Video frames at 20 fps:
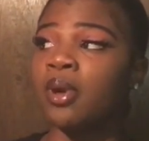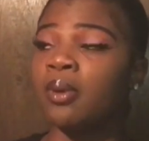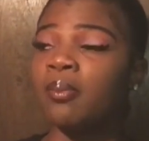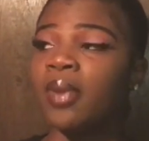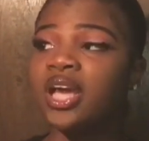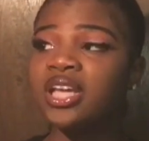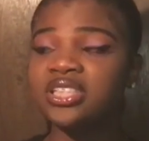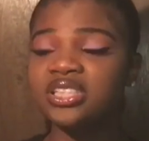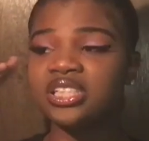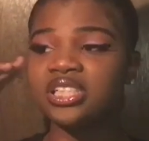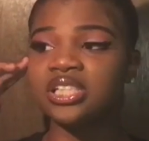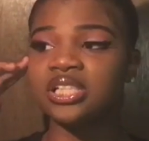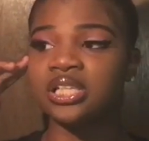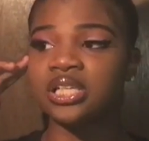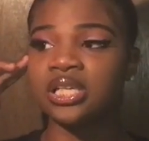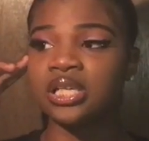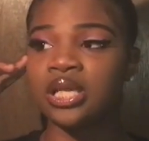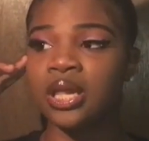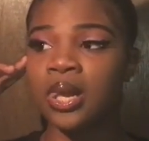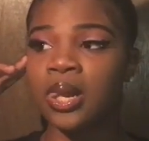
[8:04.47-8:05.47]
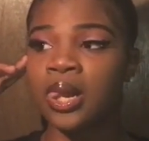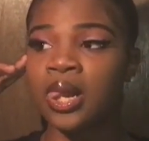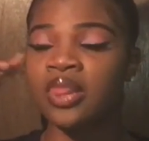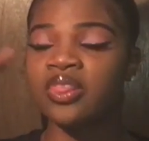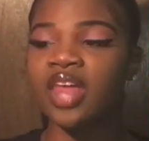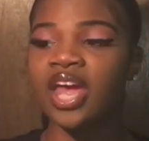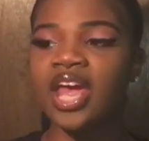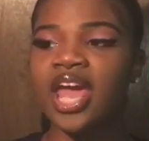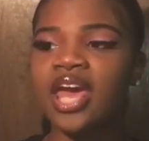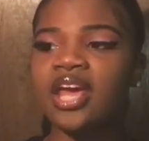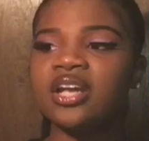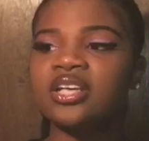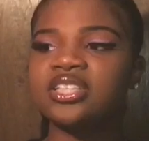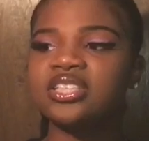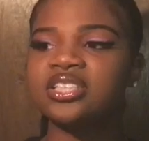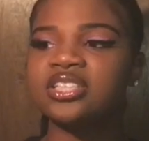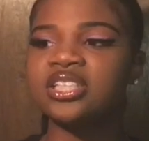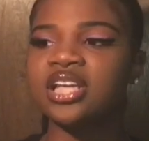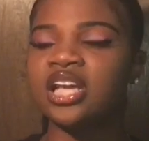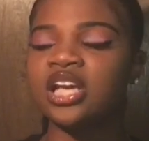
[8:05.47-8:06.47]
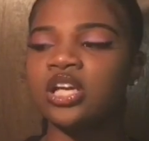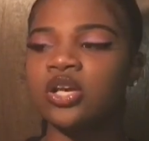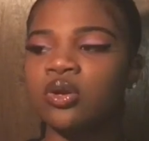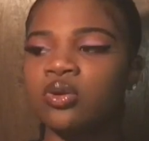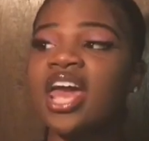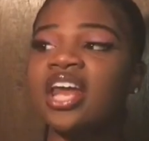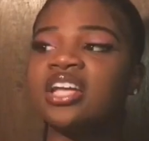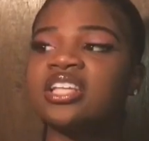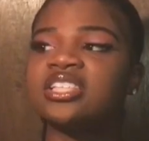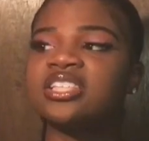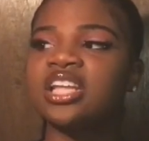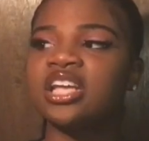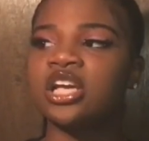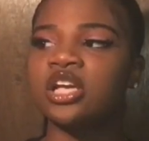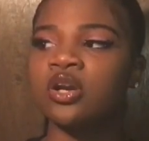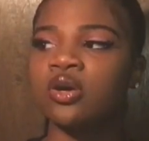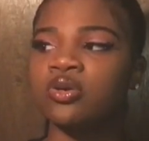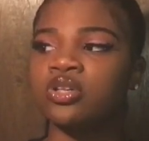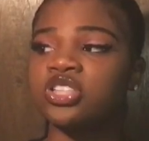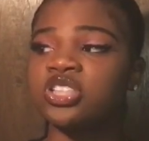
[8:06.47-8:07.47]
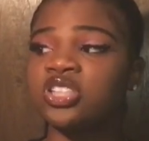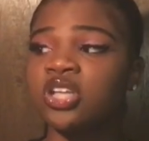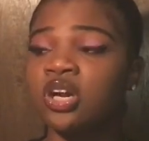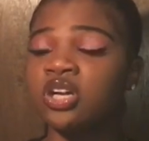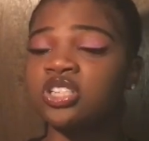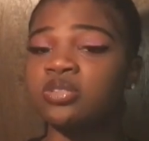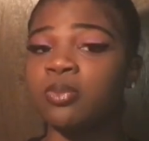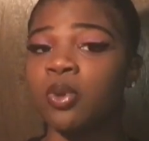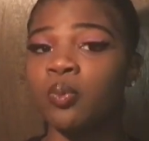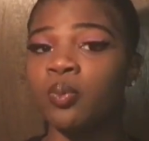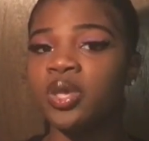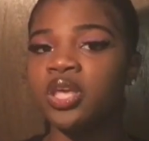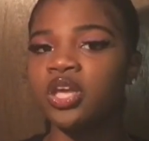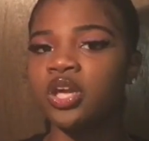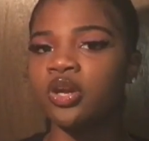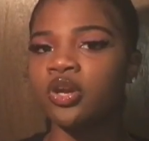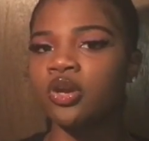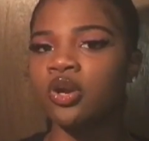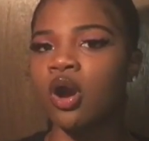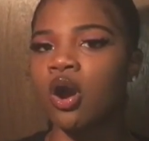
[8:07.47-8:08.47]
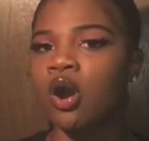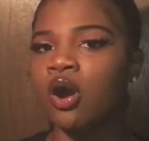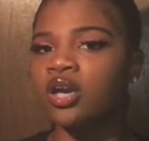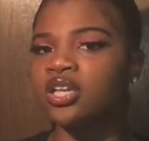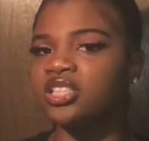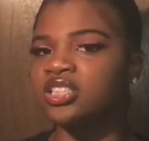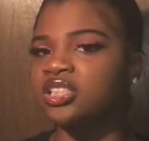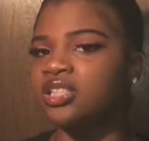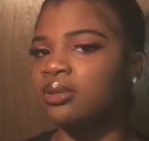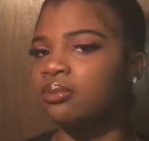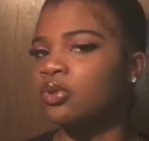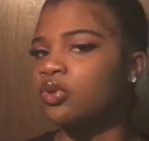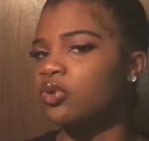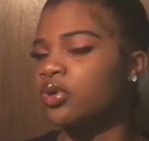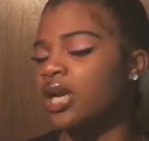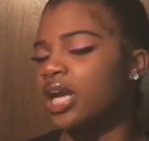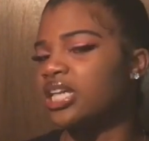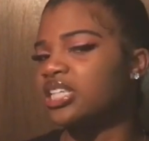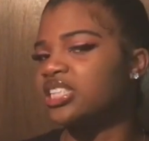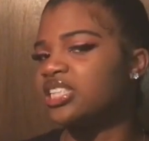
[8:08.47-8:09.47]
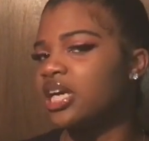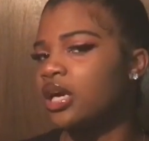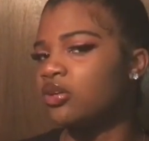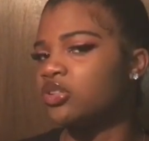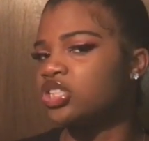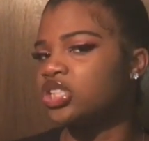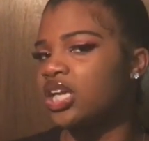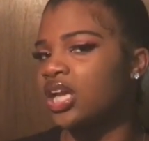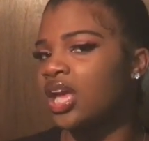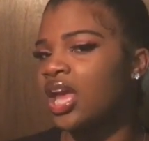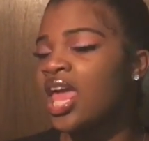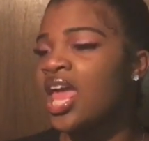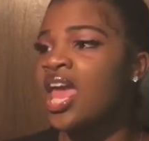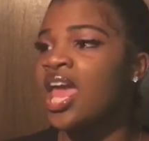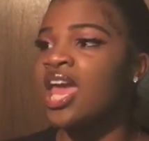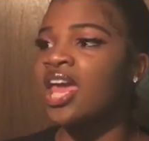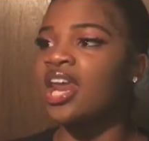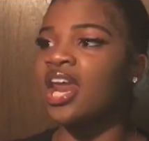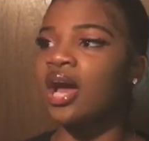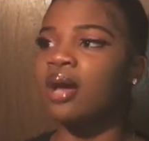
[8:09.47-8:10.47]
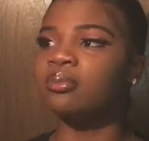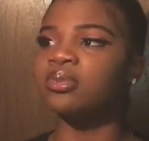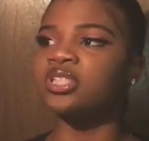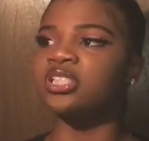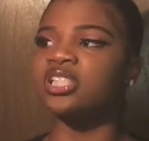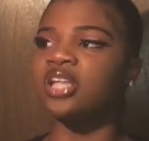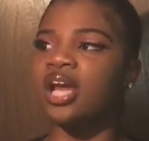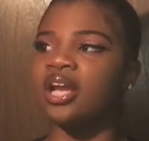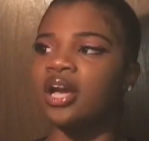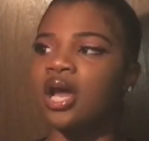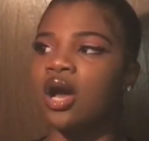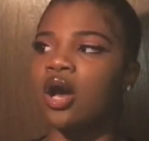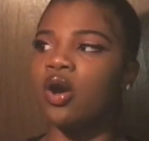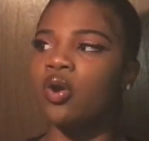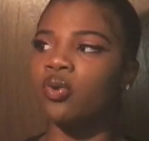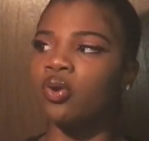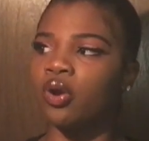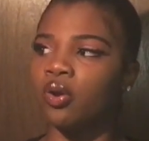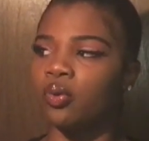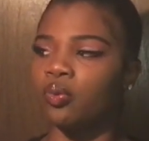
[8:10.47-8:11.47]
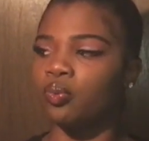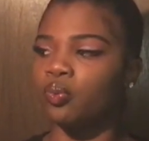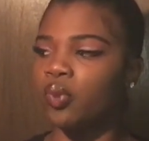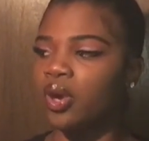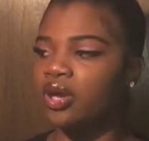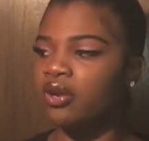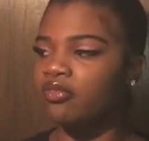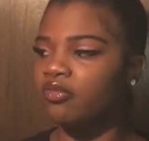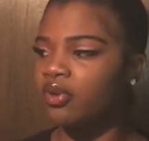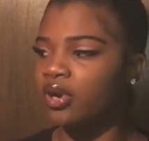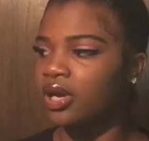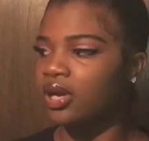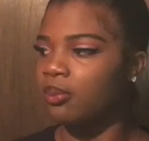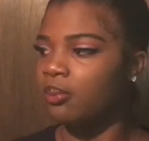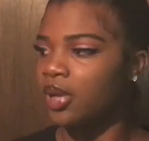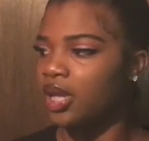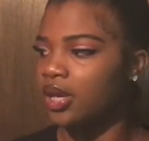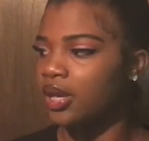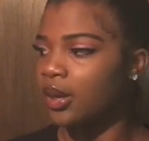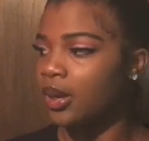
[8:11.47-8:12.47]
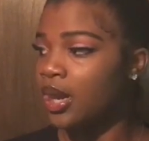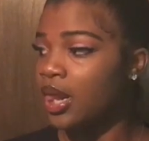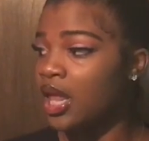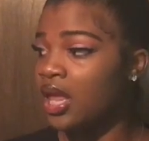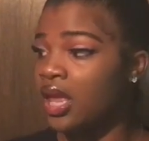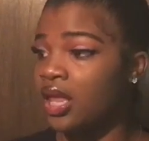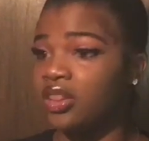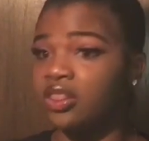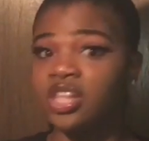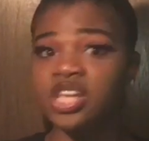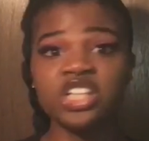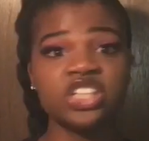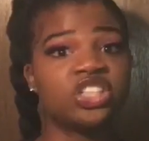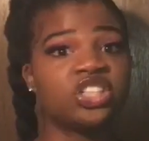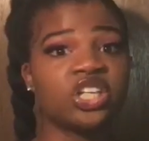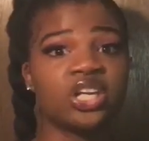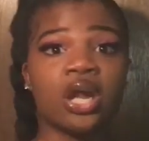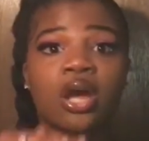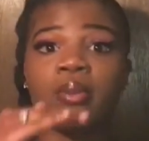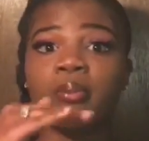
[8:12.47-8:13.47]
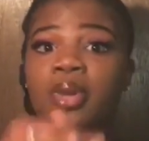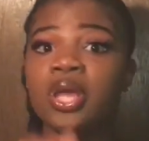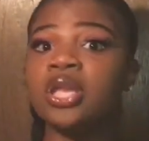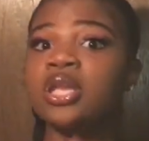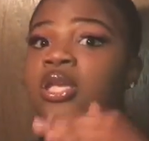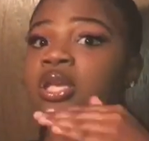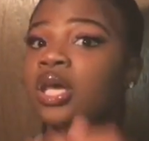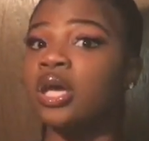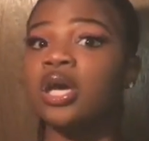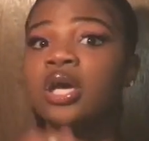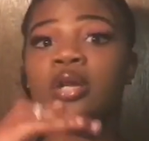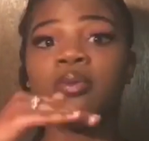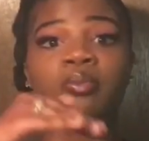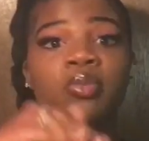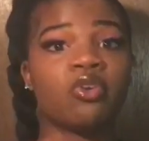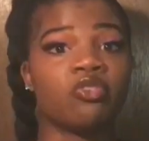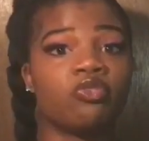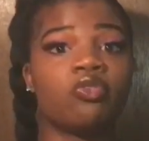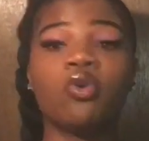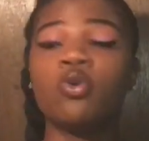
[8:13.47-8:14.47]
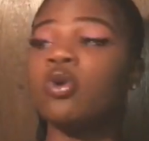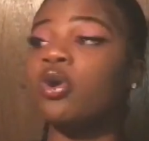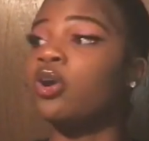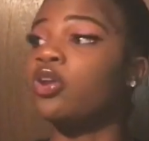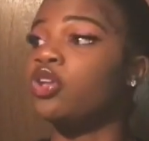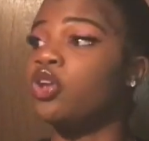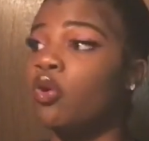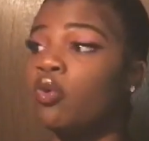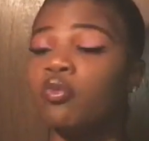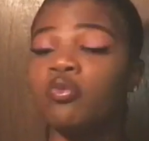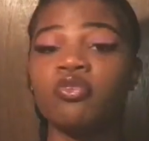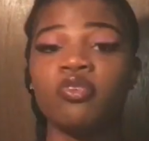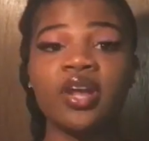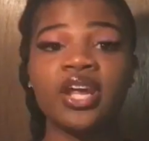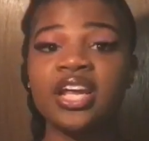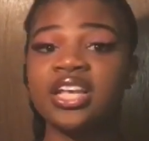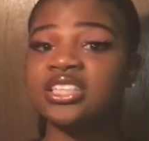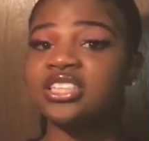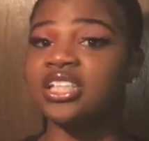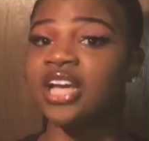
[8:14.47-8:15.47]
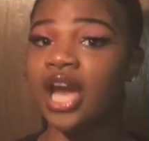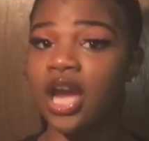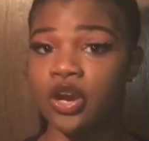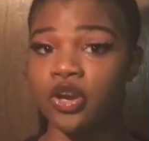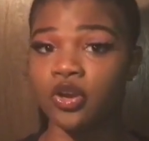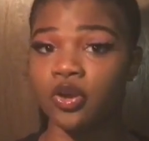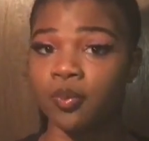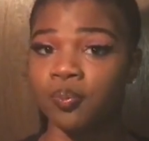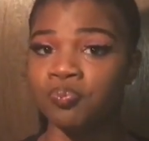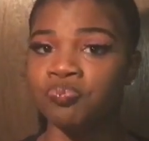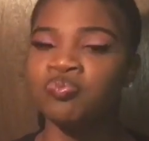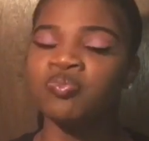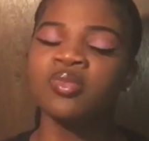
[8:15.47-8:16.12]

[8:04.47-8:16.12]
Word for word: But basically, they had us standing on had us standing on the stairs, but we can hear August and them doing a sound check. Now I'm just like, now hold on, wait a fucking minute. This should have been done before your fans got here.